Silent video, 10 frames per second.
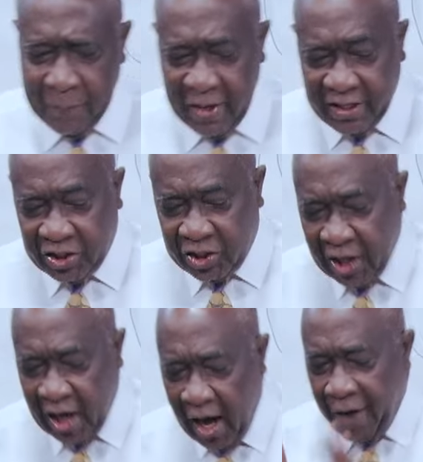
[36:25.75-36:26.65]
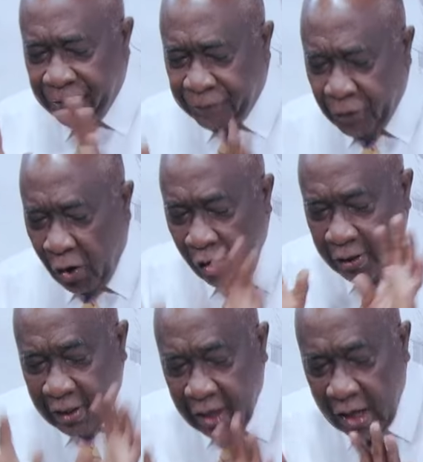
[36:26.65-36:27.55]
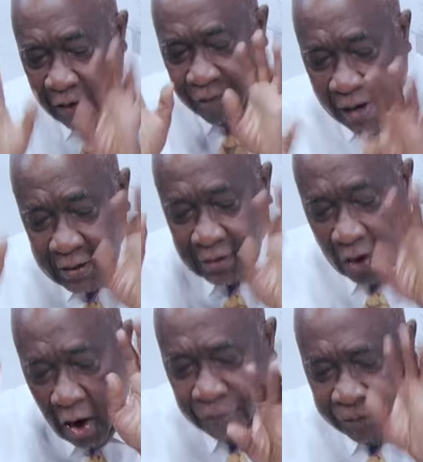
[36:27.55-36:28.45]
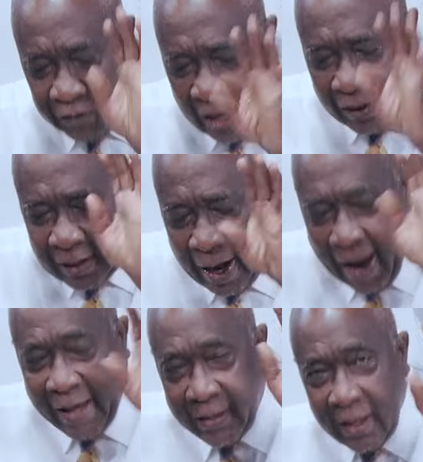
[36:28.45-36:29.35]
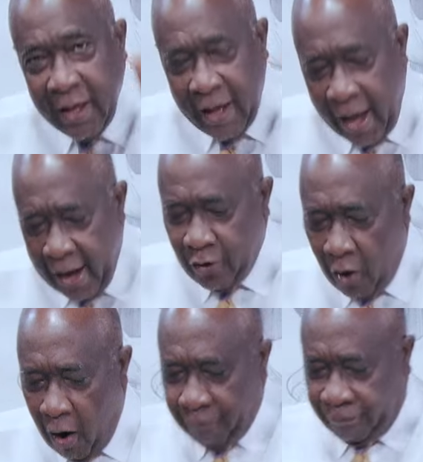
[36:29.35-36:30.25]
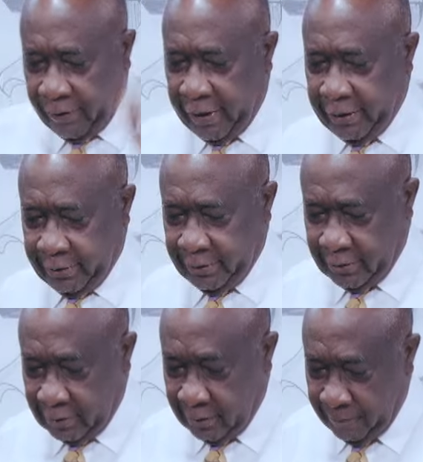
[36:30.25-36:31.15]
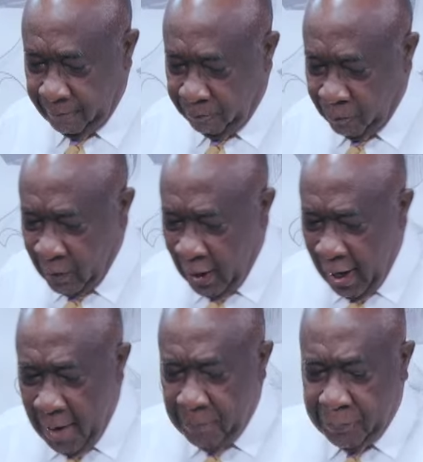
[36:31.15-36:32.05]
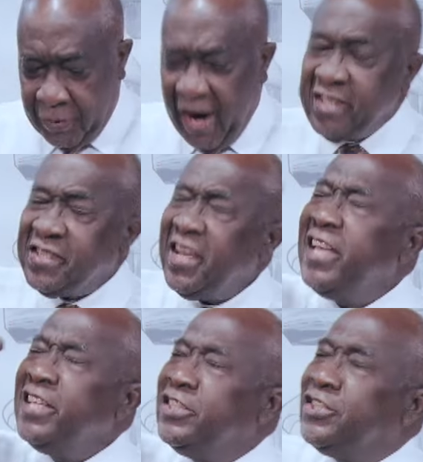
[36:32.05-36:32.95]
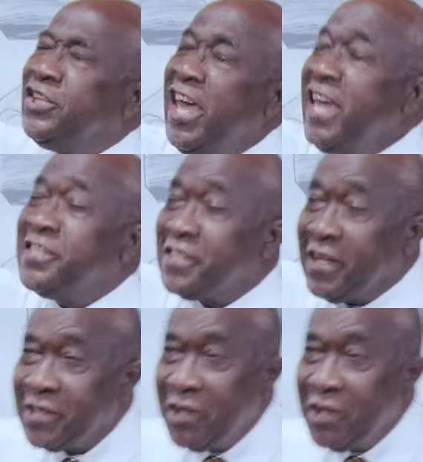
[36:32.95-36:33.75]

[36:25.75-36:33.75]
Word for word: be cheerful givers of their tithe and offerings and praising Jesus